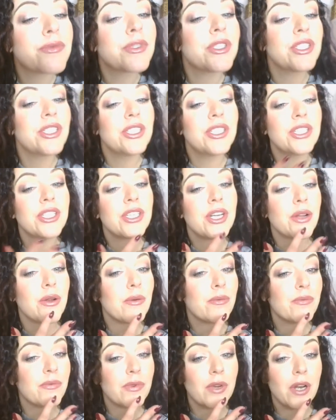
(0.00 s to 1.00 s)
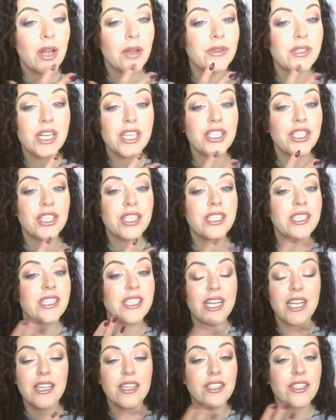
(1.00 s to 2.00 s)
So just to show you up close, as you can
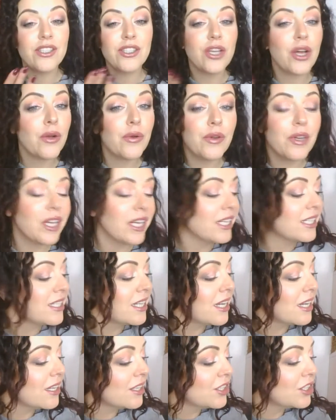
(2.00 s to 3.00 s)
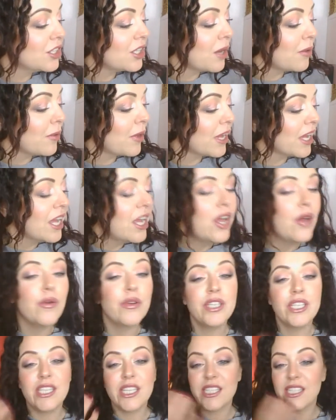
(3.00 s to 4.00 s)
see, there's no glitter showing,
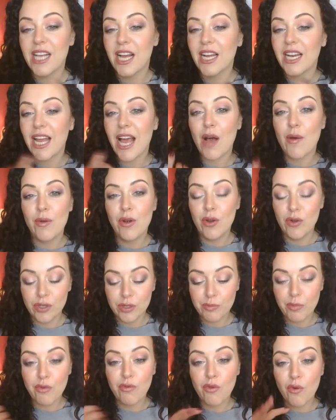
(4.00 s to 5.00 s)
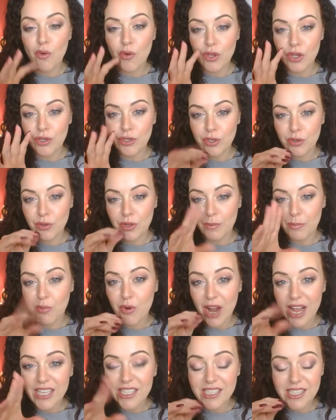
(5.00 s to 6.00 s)
which is exactly how it looks before you do the
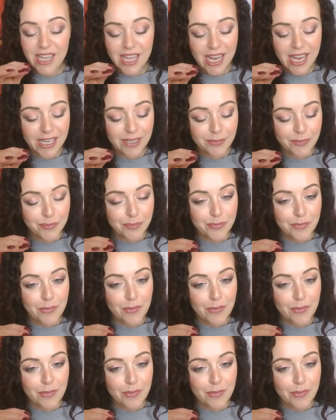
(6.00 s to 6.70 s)
press thing,